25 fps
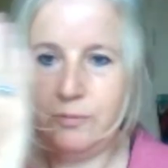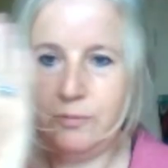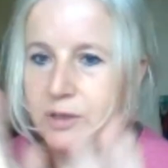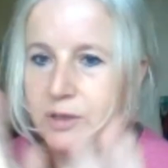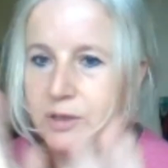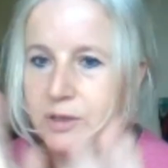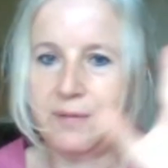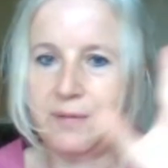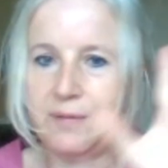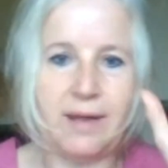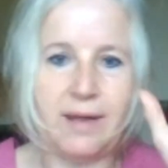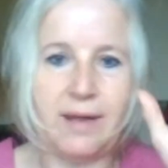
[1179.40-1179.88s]

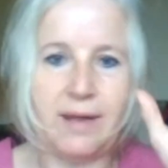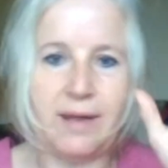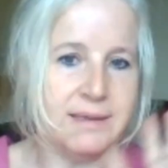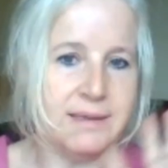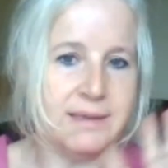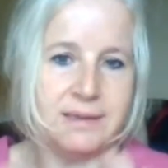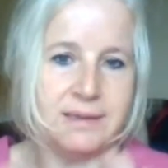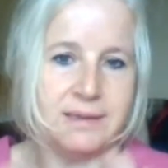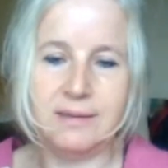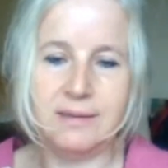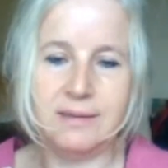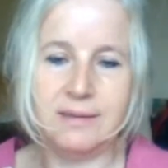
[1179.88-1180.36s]
my
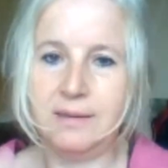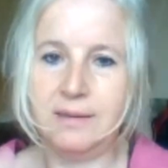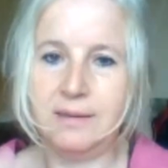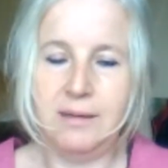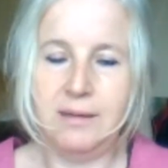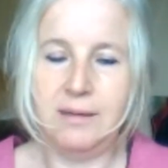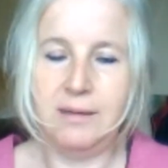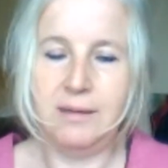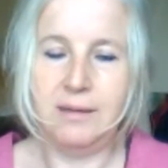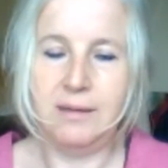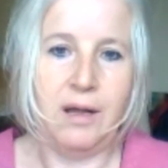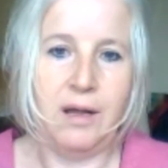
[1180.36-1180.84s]
face
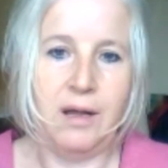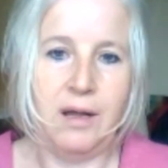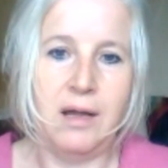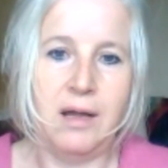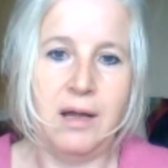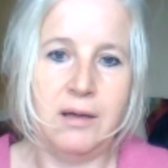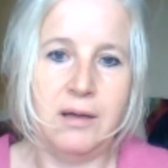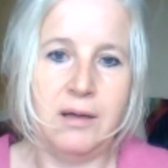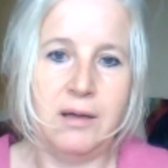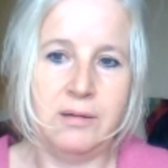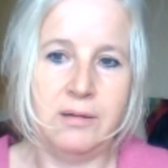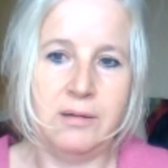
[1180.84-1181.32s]

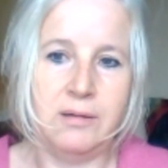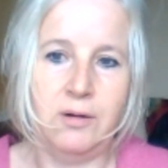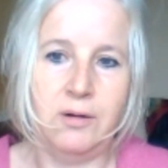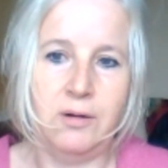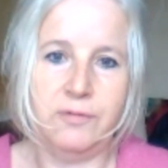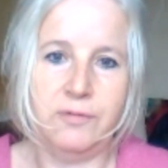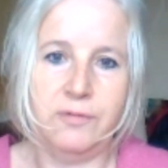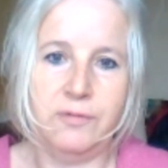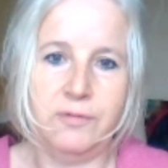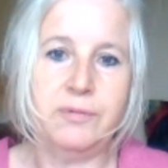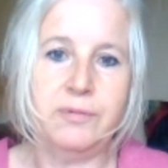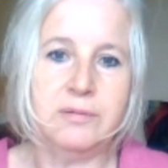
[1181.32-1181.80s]

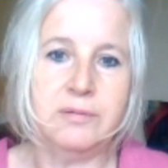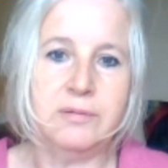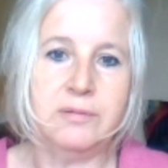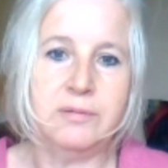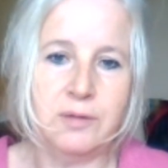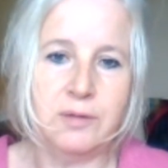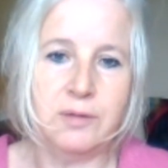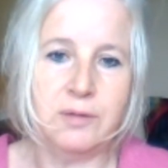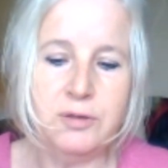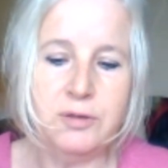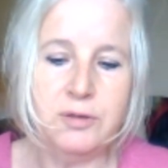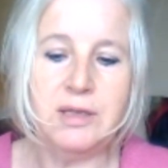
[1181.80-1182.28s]
off. So
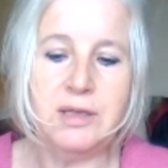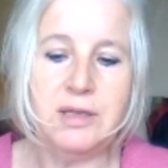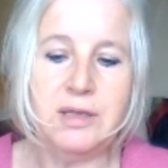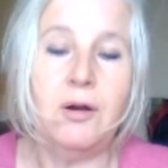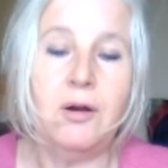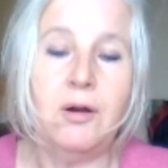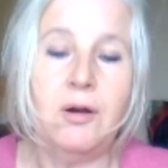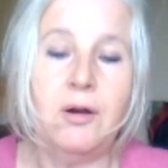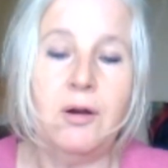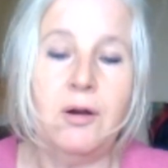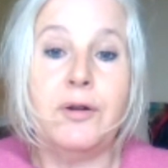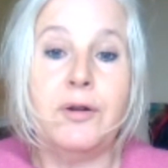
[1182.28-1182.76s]
I'm using
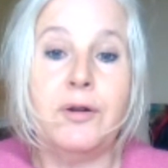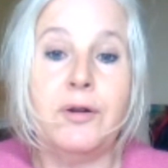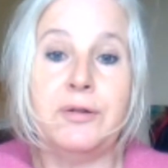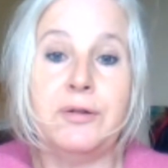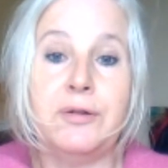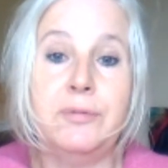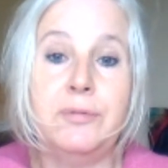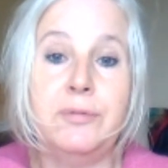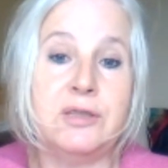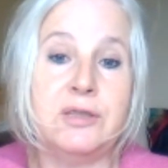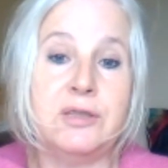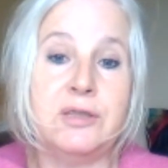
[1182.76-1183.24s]
olive
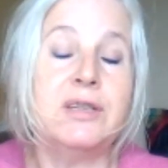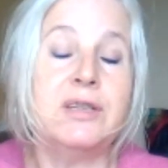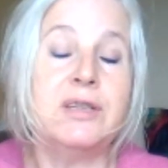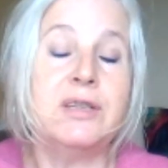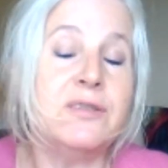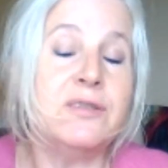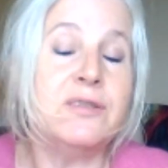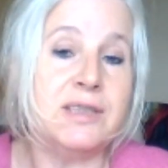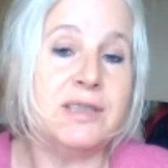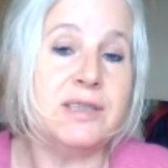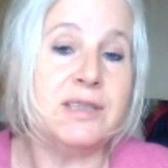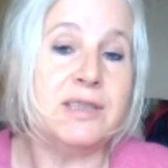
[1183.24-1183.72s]
oil, which is rich
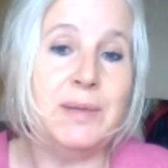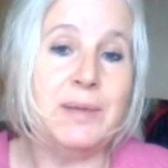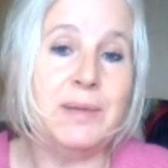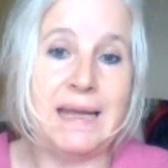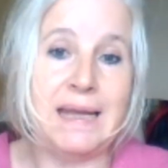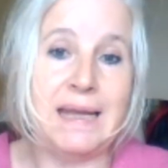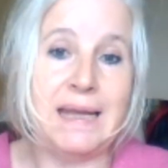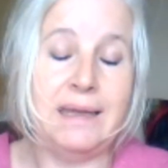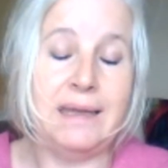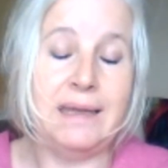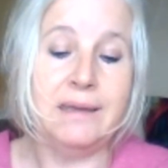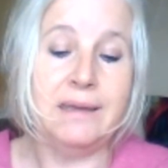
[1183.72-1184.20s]
in vitamin
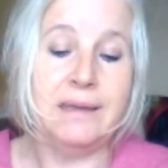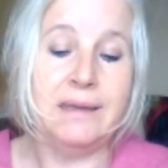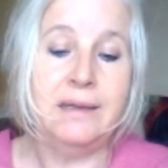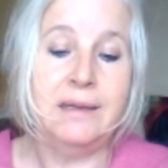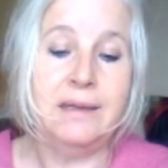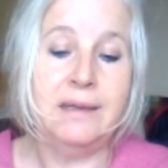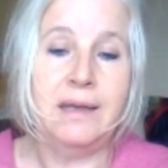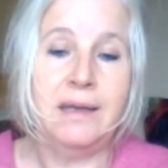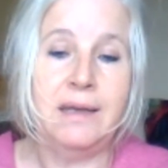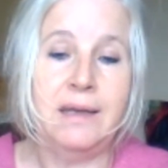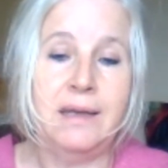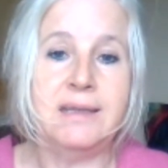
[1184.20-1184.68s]
E.
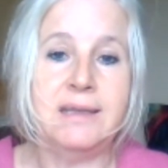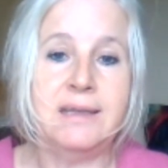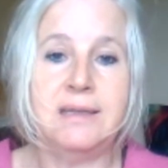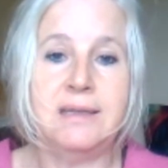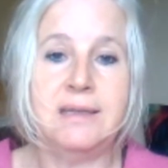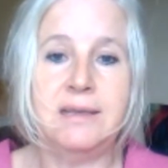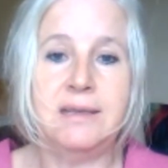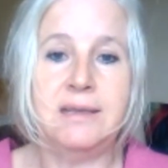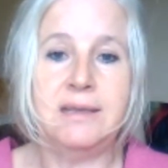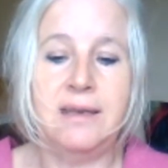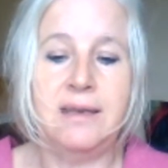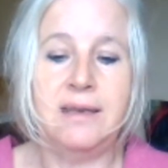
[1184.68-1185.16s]
It's
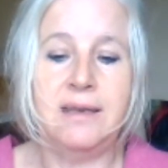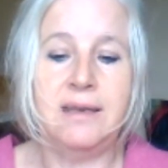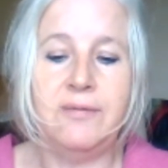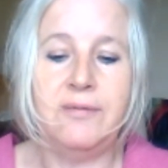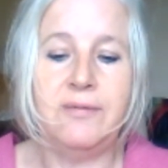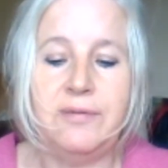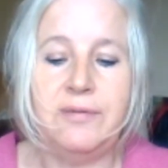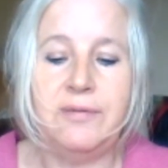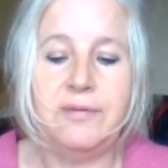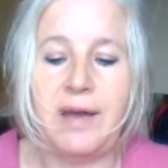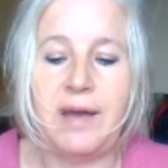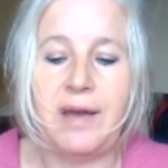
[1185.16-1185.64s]
a
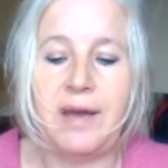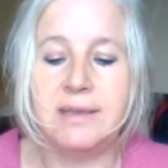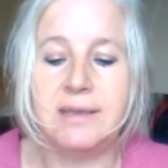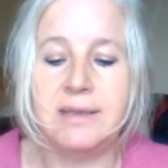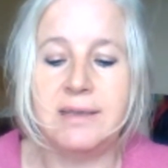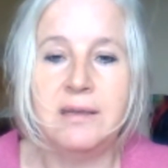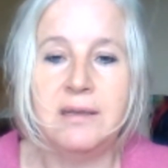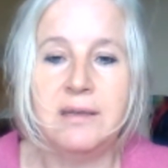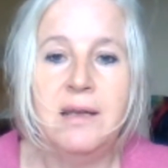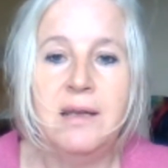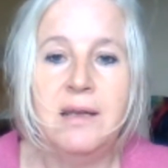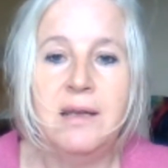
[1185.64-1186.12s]
lovely fat.
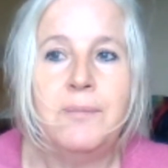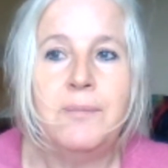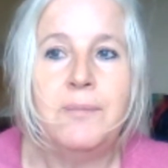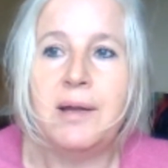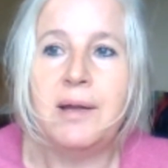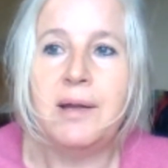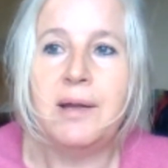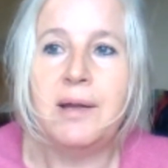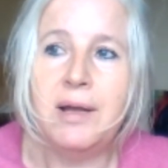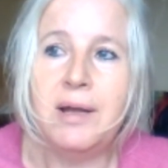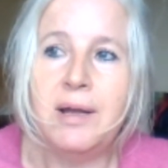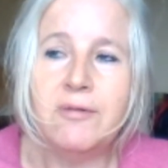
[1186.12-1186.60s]

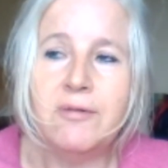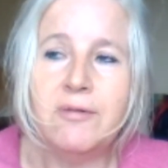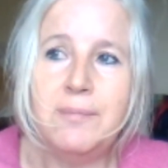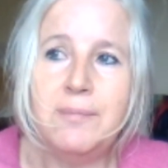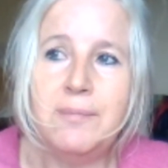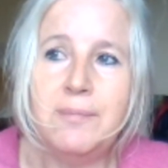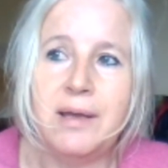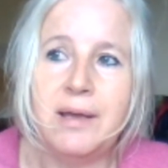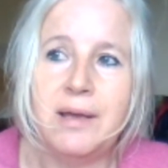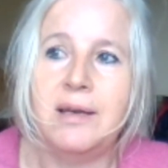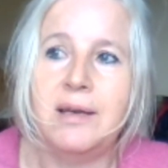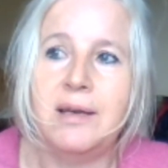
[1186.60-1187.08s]
My
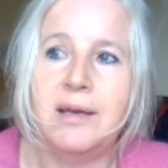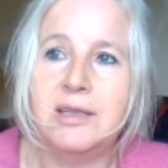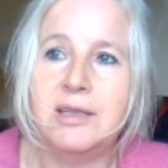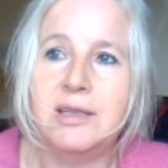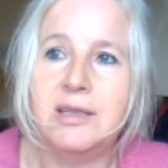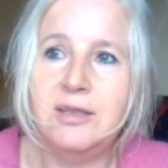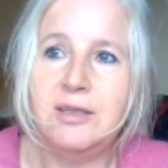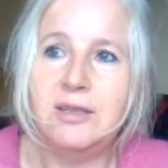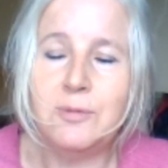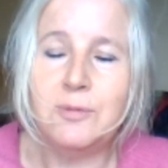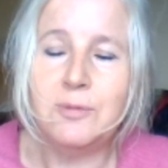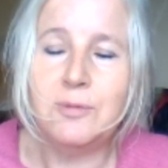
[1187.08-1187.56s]
grandmother, she
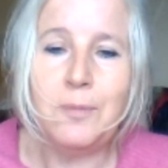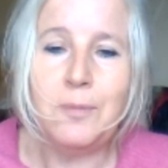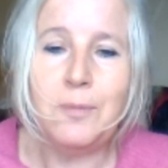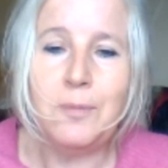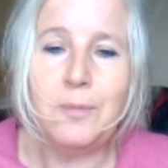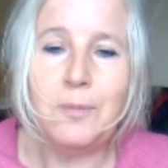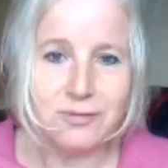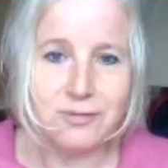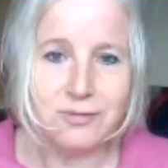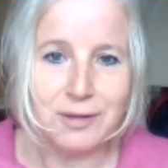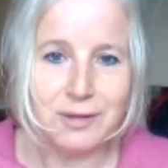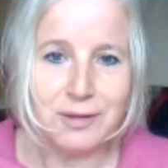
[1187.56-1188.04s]
used to put
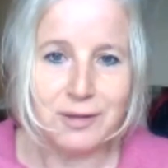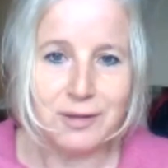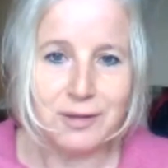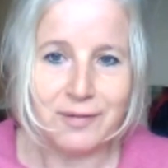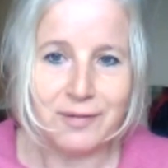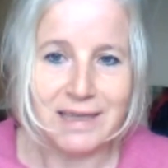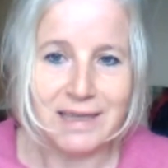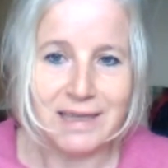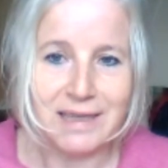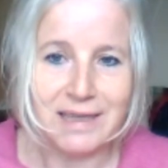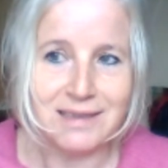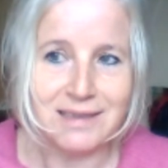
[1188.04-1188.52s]
butter on her
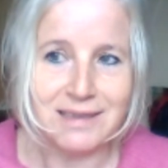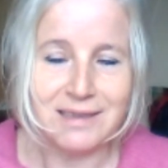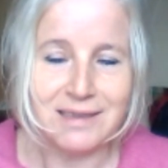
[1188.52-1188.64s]
face.